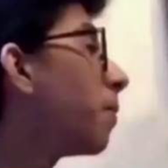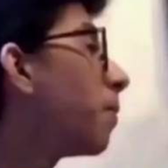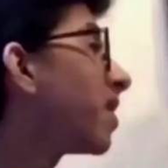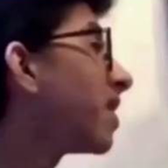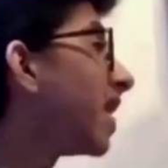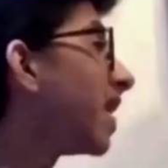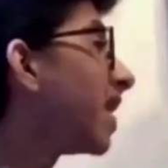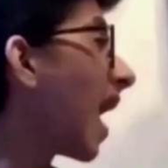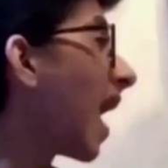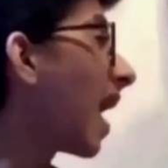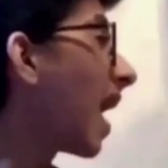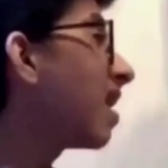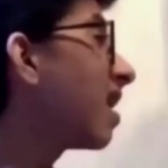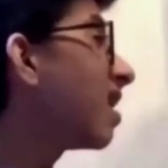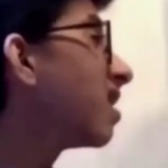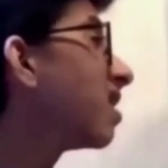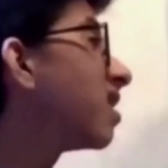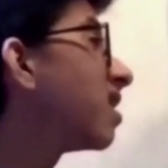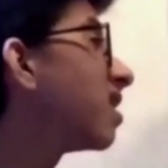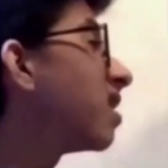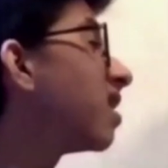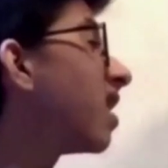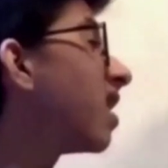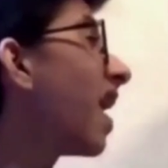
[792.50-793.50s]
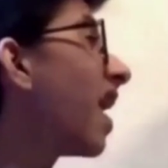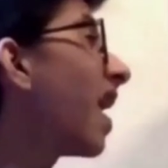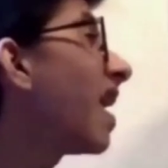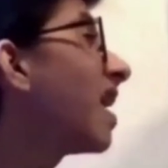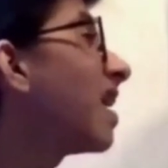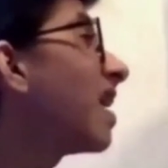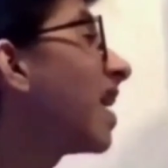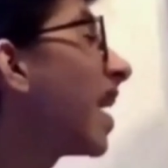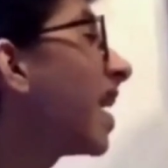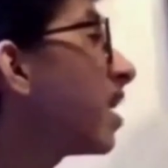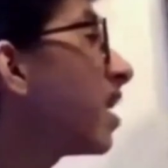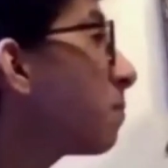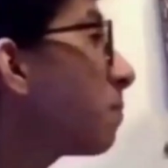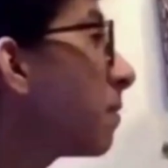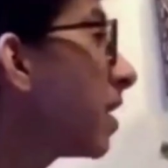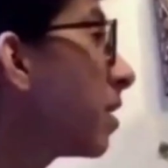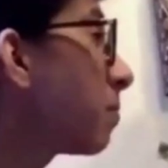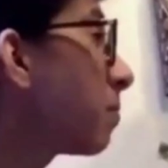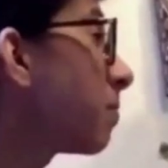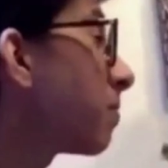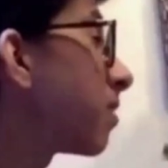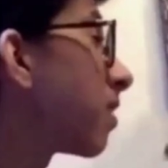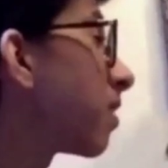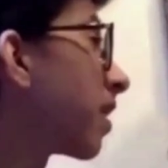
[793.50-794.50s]
But Dad, I like
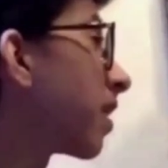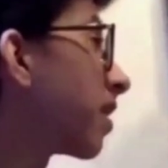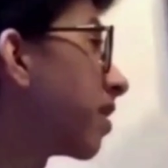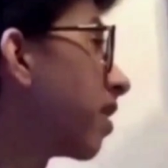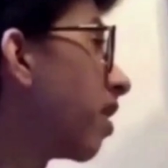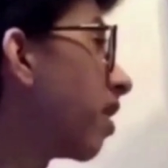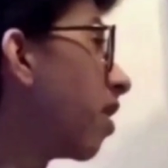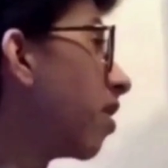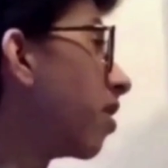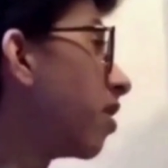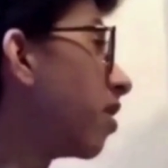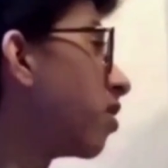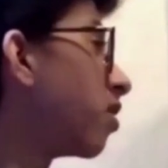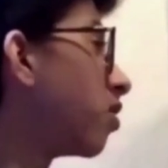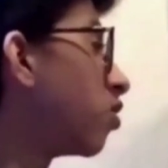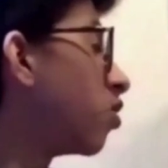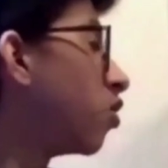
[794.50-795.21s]
playing the guitar.